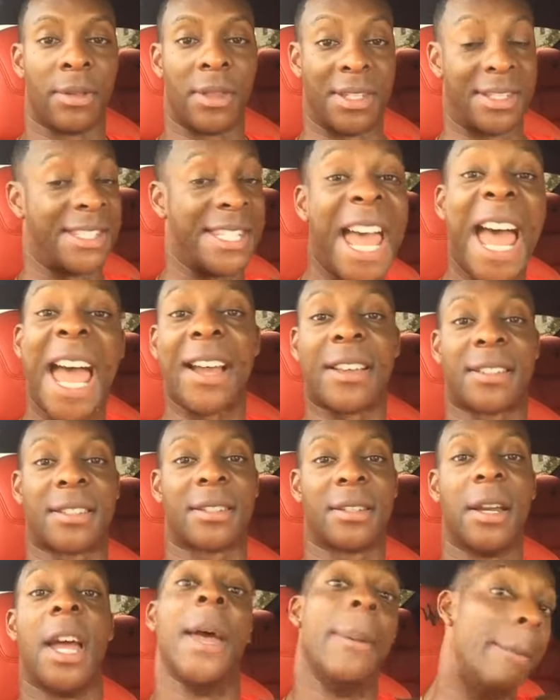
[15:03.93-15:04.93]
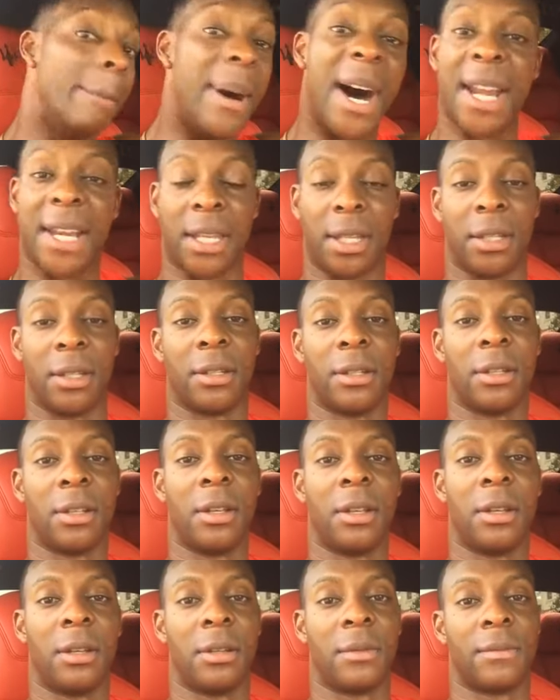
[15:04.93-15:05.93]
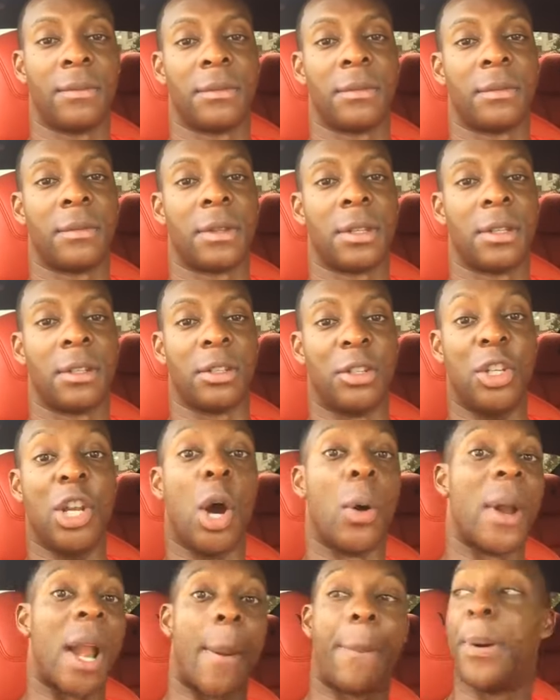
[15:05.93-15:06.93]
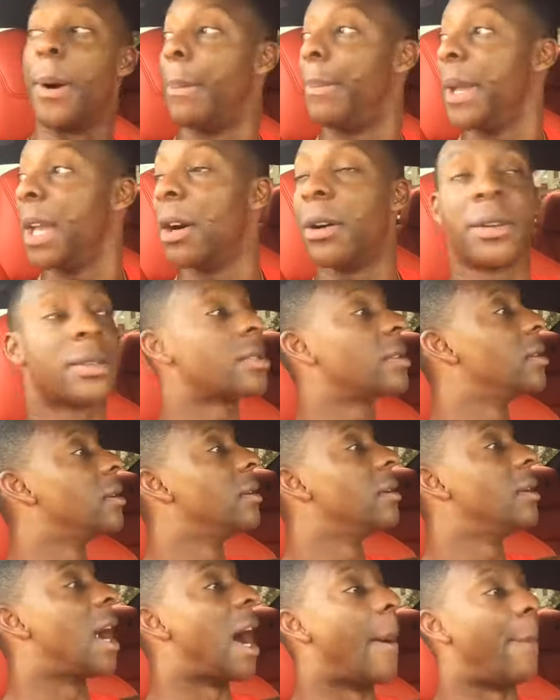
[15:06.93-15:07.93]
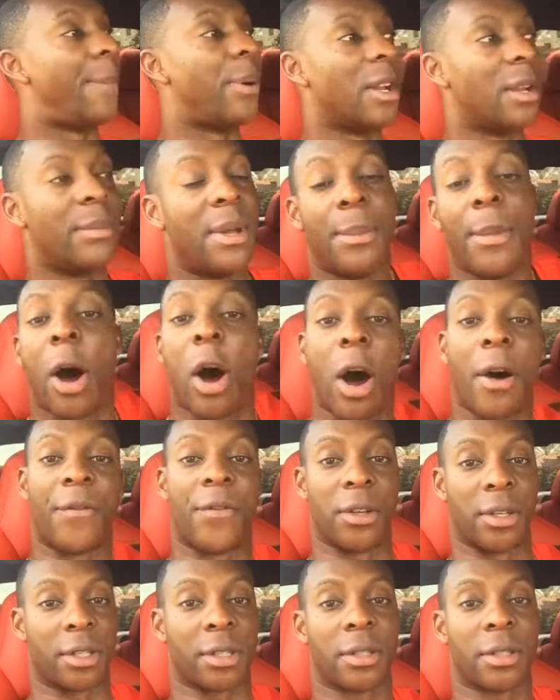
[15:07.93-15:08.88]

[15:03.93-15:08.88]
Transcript: Checks and money. You know what I put bills? I put them in my office.